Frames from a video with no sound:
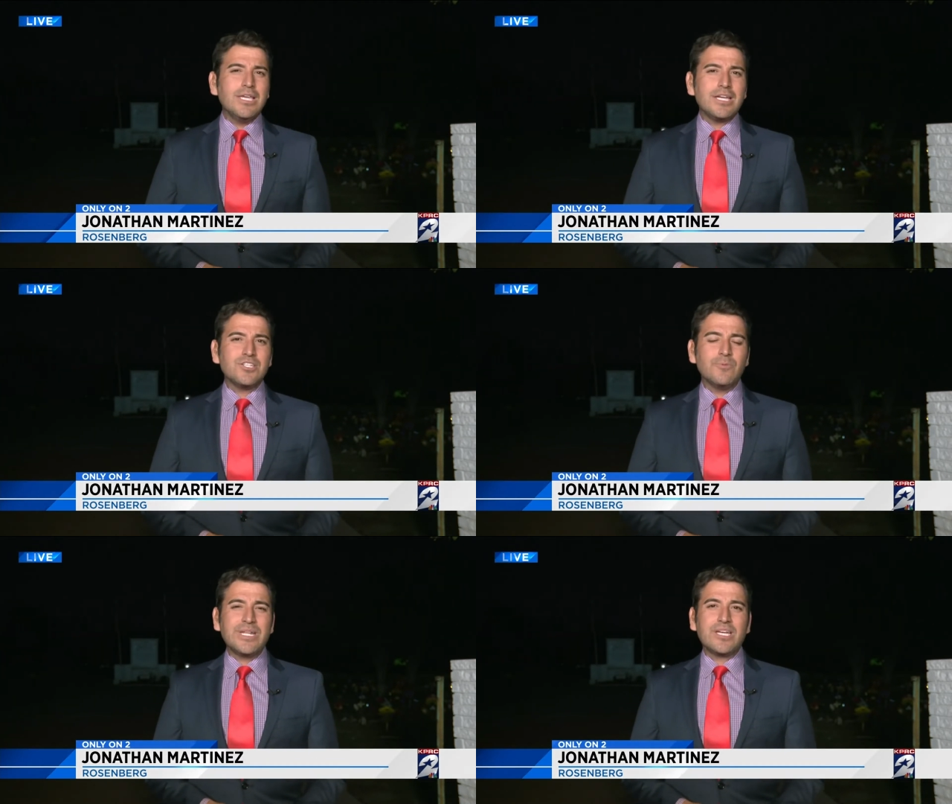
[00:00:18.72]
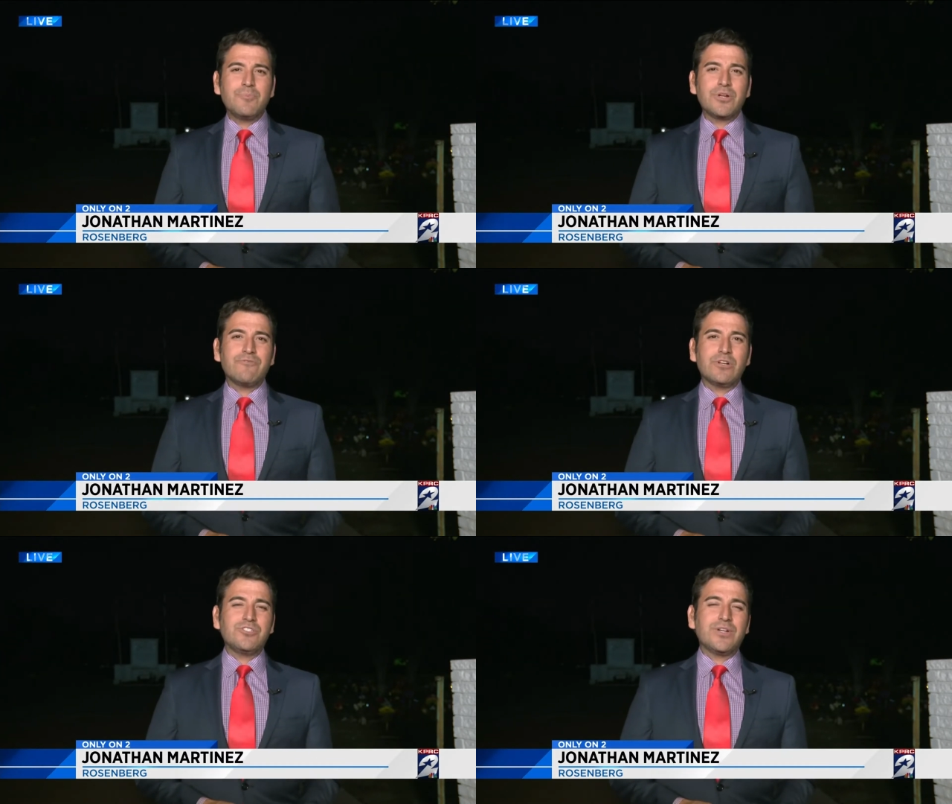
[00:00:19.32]
Yeah, Dominique, a pretty
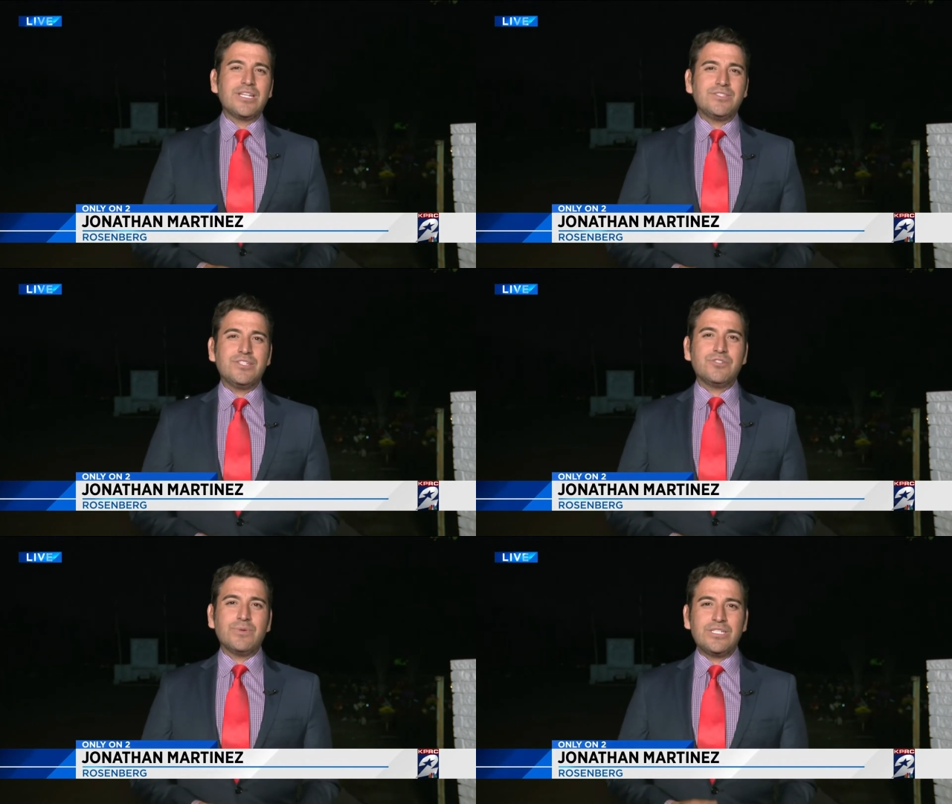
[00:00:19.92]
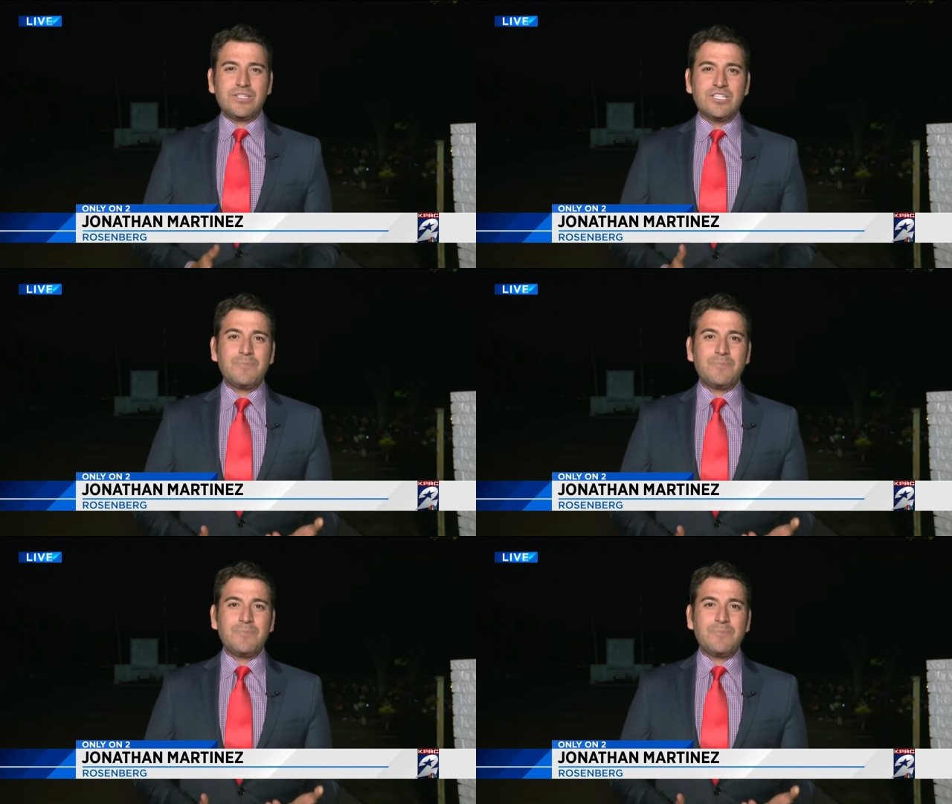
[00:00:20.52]
frustrating situation.